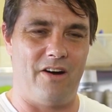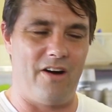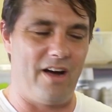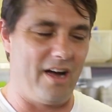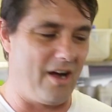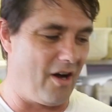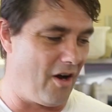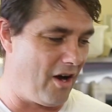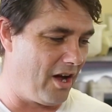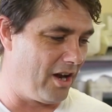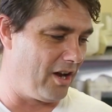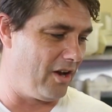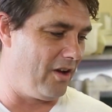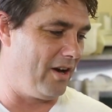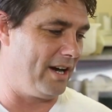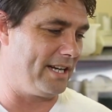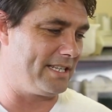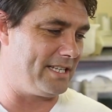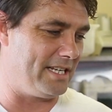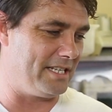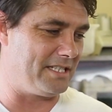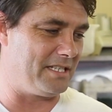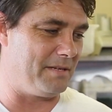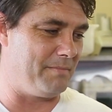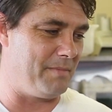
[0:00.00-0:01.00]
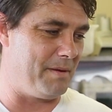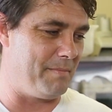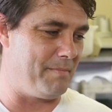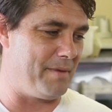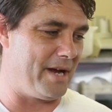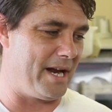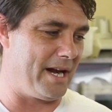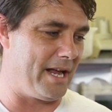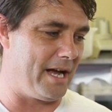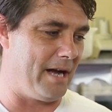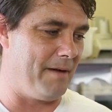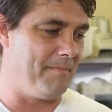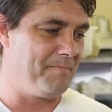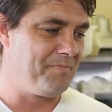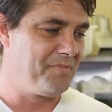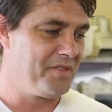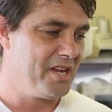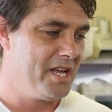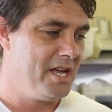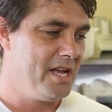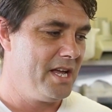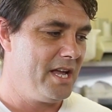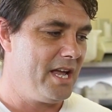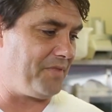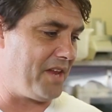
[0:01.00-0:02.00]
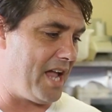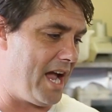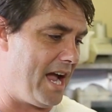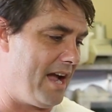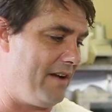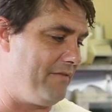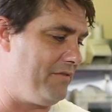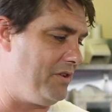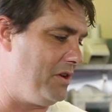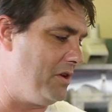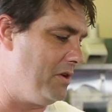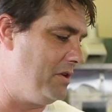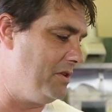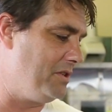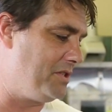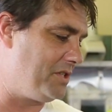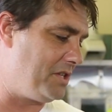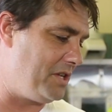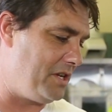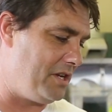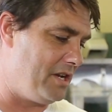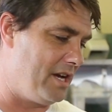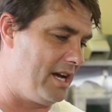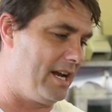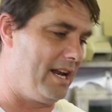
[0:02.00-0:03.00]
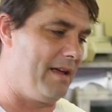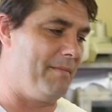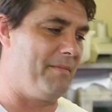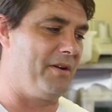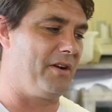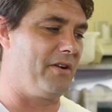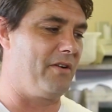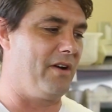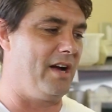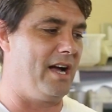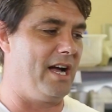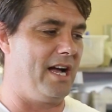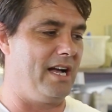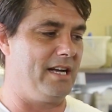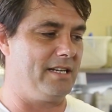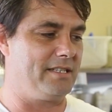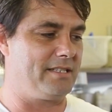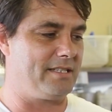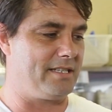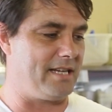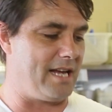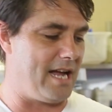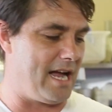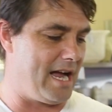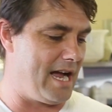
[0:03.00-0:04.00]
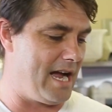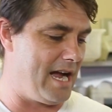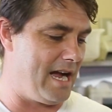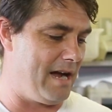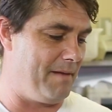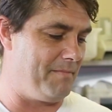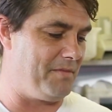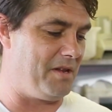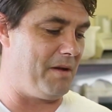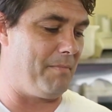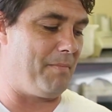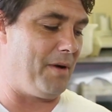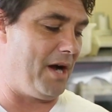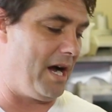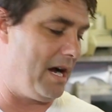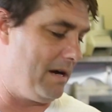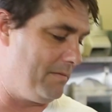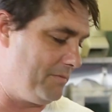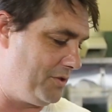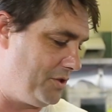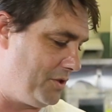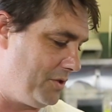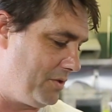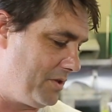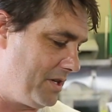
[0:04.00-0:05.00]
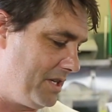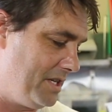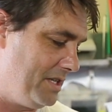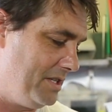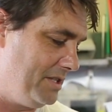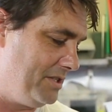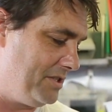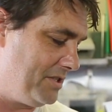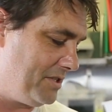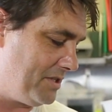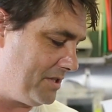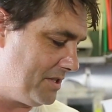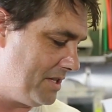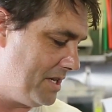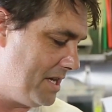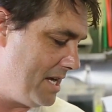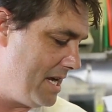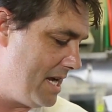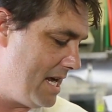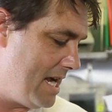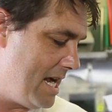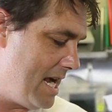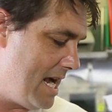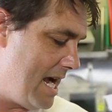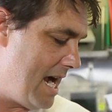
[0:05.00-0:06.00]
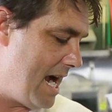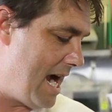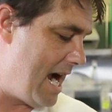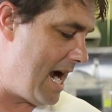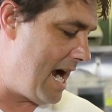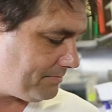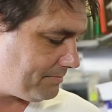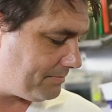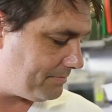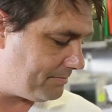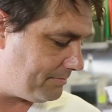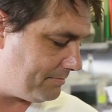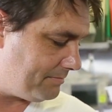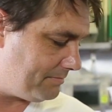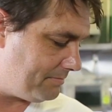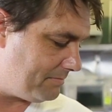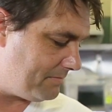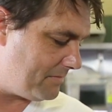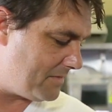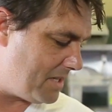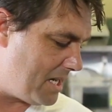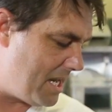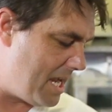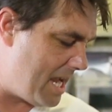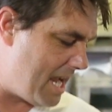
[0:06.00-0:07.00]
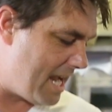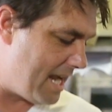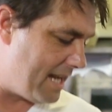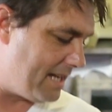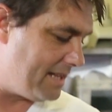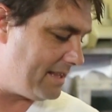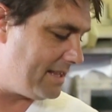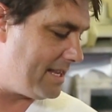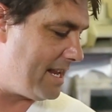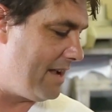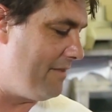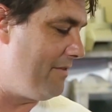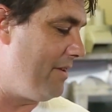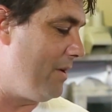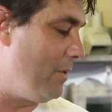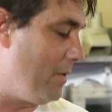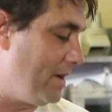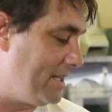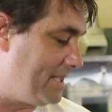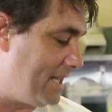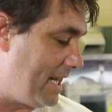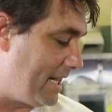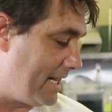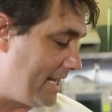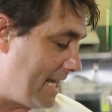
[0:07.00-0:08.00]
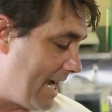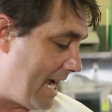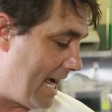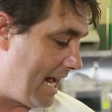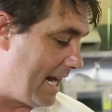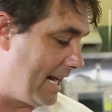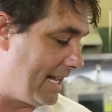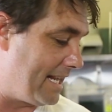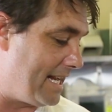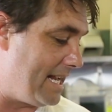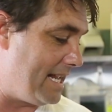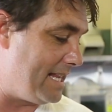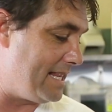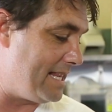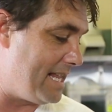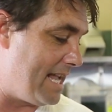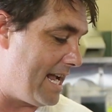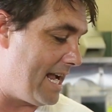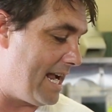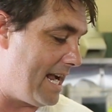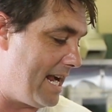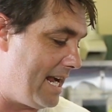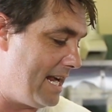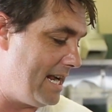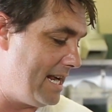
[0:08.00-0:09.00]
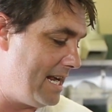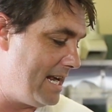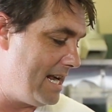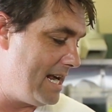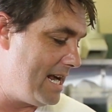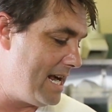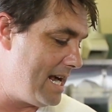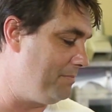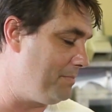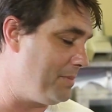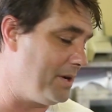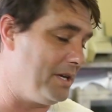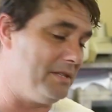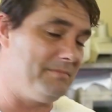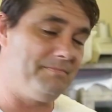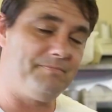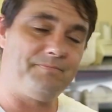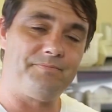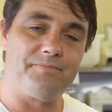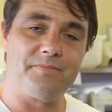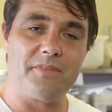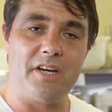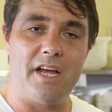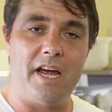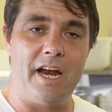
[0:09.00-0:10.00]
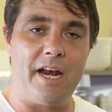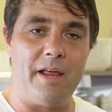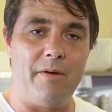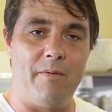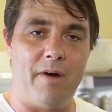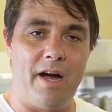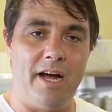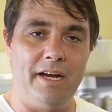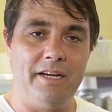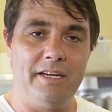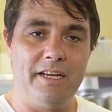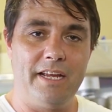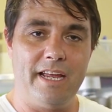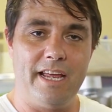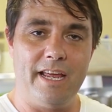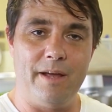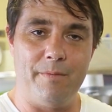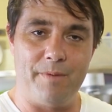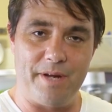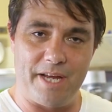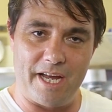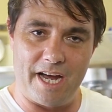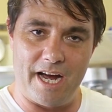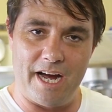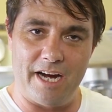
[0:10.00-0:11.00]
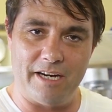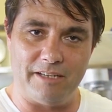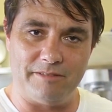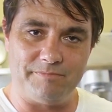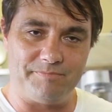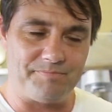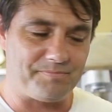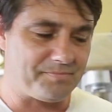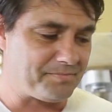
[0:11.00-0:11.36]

I like this a bit better. Have used your lemongrass, your palm sugars. Yeah, they've always had garlic in there, but anyway, here we go.